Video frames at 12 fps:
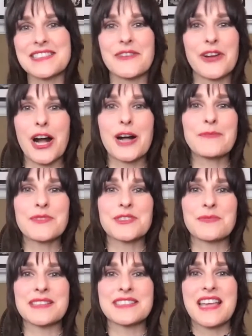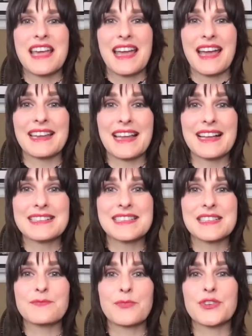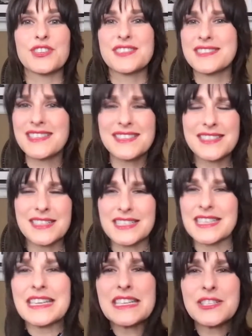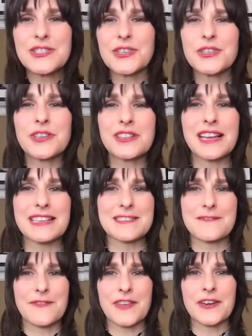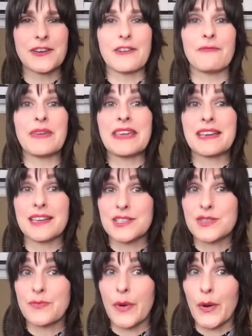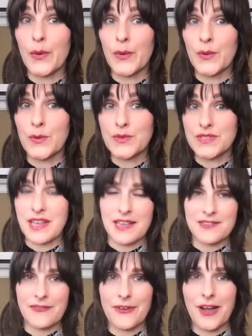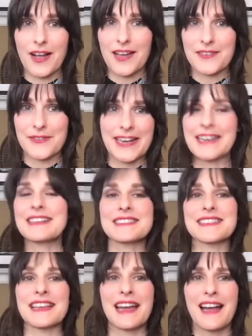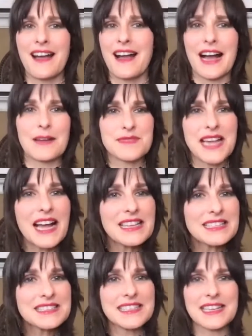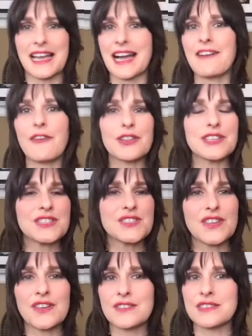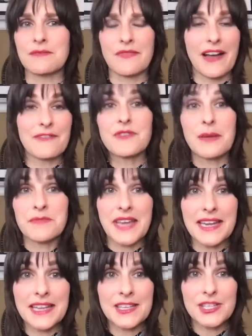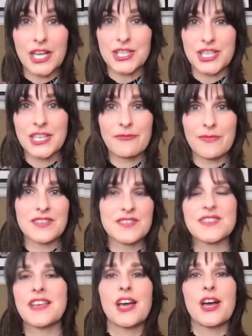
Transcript: their accomplishments, and has this persistent internalized fear of being exposed as a fraud, right? It's like, I'm talented, I have all these skills, I'm getting achievements,